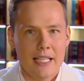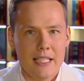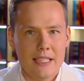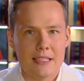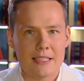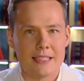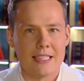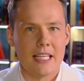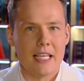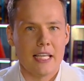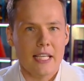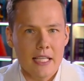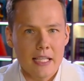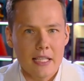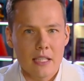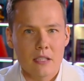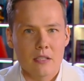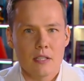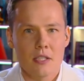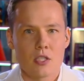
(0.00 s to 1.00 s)
its
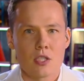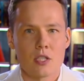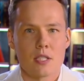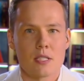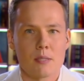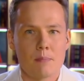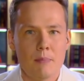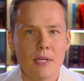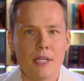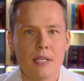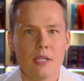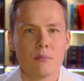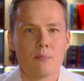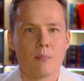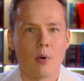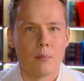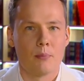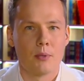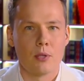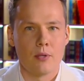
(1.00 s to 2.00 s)
English-speaking
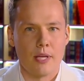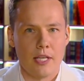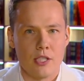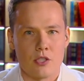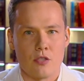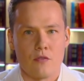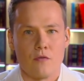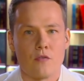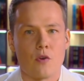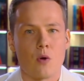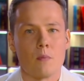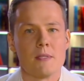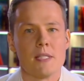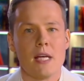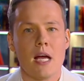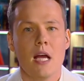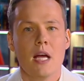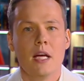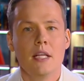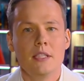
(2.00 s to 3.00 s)
population from
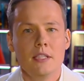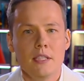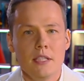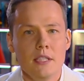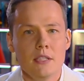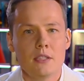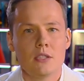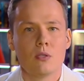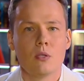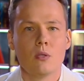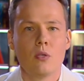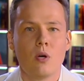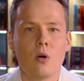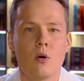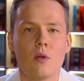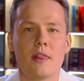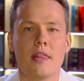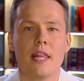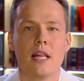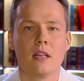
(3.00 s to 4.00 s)
the need to
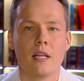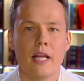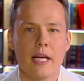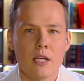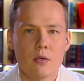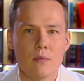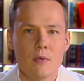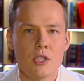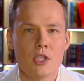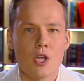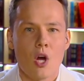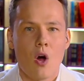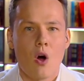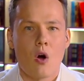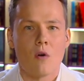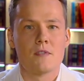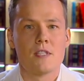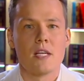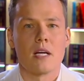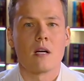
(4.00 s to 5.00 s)
learn the language
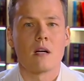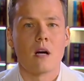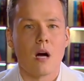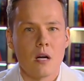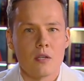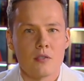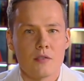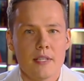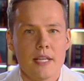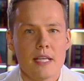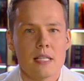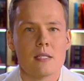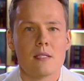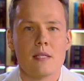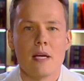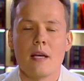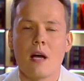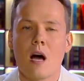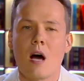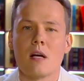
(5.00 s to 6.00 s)
of the country
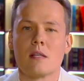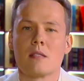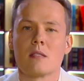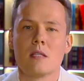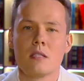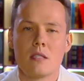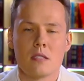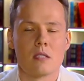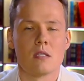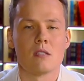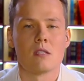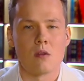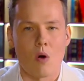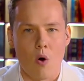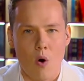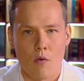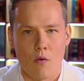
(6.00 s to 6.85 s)
they are citizens